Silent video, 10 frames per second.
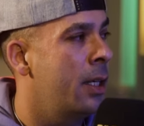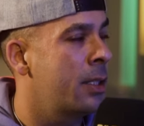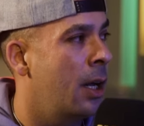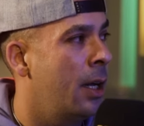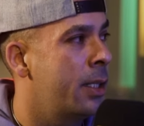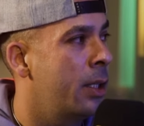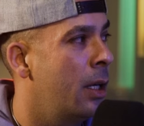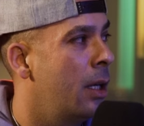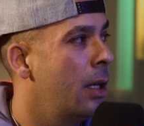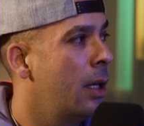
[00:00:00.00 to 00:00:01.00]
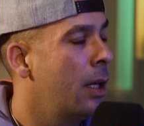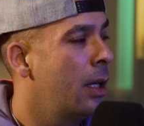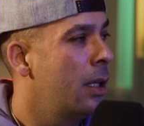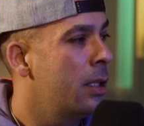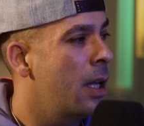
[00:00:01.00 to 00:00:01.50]
started
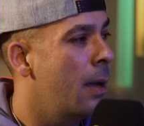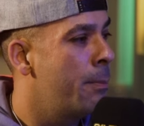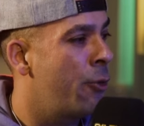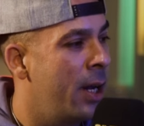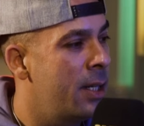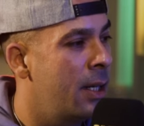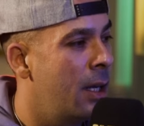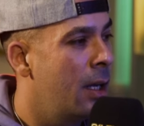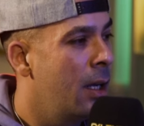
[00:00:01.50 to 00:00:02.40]
to embrace it.